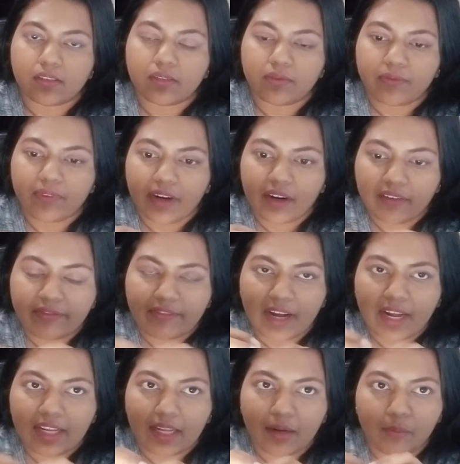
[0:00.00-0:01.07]

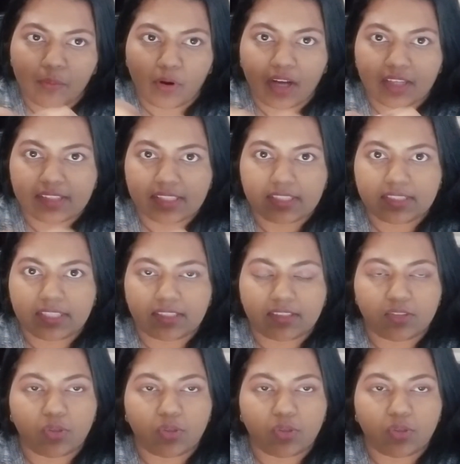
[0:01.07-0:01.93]
verify and process it.